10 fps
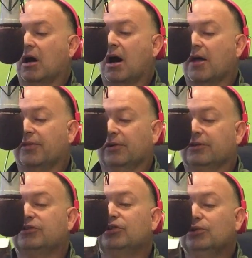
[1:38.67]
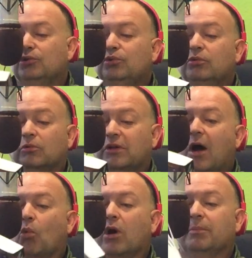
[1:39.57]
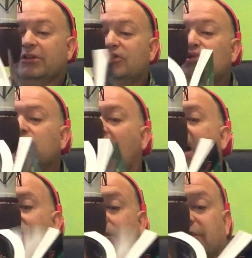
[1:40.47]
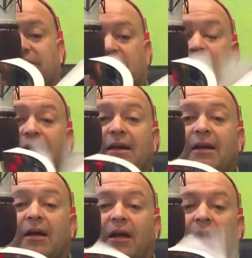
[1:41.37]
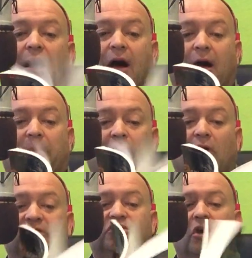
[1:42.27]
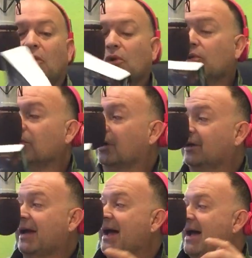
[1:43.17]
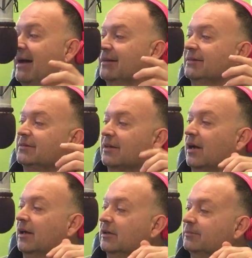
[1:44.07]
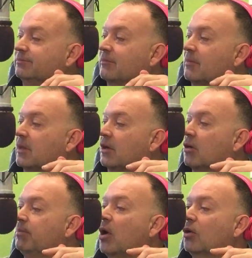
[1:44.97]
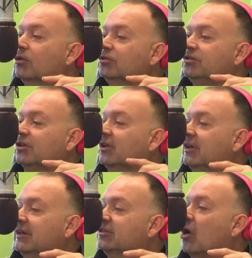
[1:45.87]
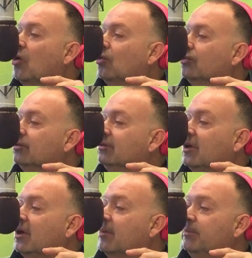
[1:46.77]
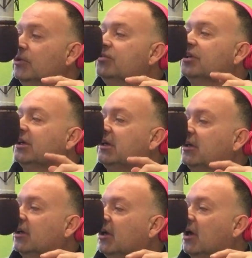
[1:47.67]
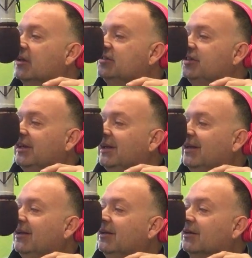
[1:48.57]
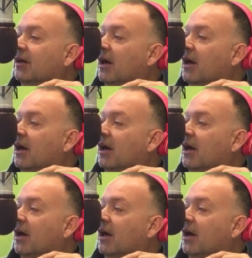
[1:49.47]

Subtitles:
authored two, not one, but two novels, but also has composed his own music, CD,